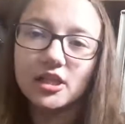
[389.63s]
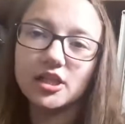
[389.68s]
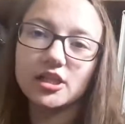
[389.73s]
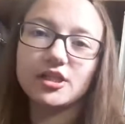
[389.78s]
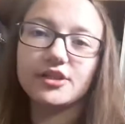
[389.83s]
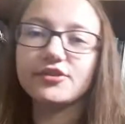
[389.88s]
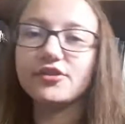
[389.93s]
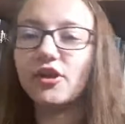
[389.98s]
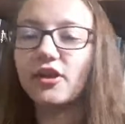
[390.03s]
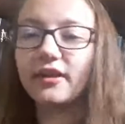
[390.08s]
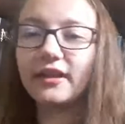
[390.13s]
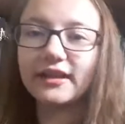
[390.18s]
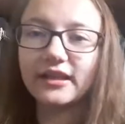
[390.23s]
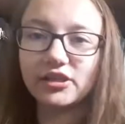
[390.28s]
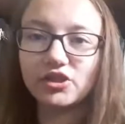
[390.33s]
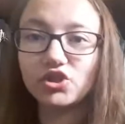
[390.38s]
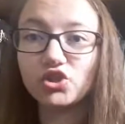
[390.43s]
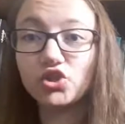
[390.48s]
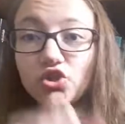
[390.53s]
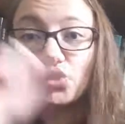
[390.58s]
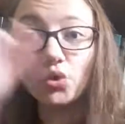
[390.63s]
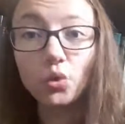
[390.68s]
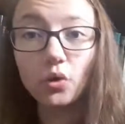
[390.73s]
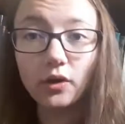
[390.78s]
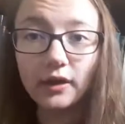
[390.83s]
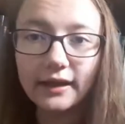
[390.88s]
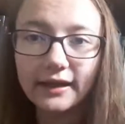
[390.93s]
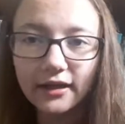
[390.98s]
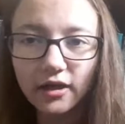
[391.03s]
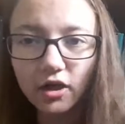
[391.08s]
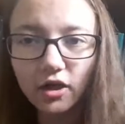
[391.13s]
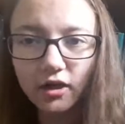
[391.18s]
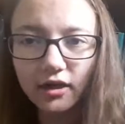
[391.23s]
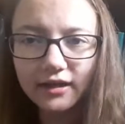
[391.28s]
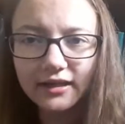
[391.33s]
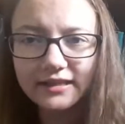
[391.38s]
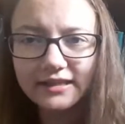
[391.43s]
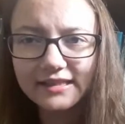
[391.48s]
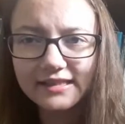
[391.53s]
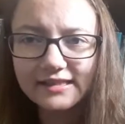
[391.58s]
There's not like a story
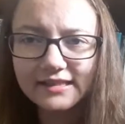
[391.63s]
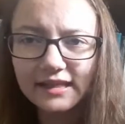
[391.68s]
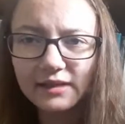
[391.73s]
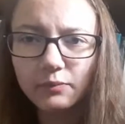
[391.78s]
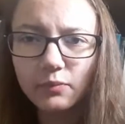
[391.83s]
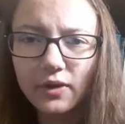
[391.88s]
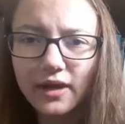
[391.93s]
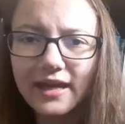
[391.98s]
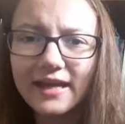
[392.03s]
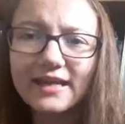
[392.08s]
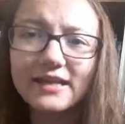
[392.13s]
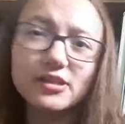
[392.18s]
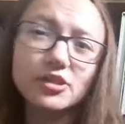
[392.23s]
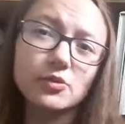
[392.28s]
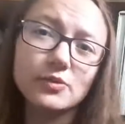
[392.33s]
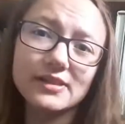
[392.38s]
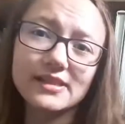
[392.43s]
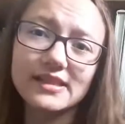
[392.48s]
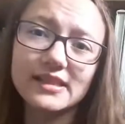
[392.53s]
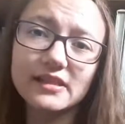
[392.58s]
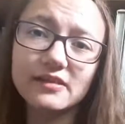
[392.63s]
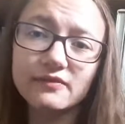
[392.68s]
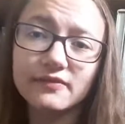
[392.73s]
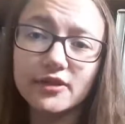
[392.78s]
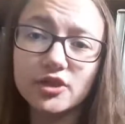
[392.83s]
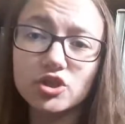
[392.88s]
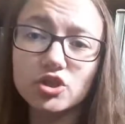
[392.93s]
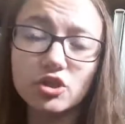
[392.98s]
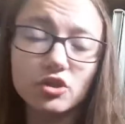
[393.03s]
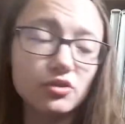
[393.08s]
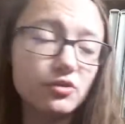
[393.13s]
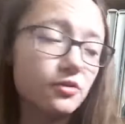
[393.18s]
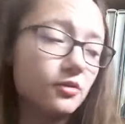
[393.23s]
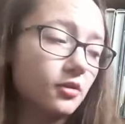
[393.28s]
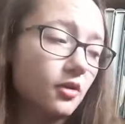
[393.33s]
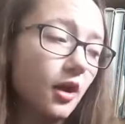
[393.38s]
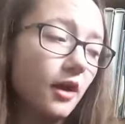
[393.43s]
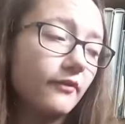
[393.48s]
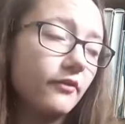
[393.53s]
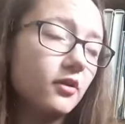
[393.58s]
arc in the same way as you would see in fictional
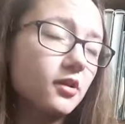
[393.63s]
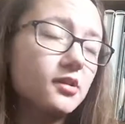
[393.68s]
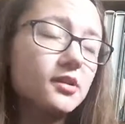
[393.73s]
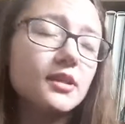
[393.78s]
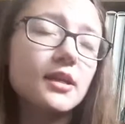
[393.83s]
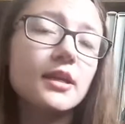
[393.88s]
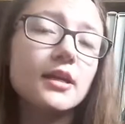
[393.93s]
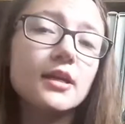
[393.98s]
novels.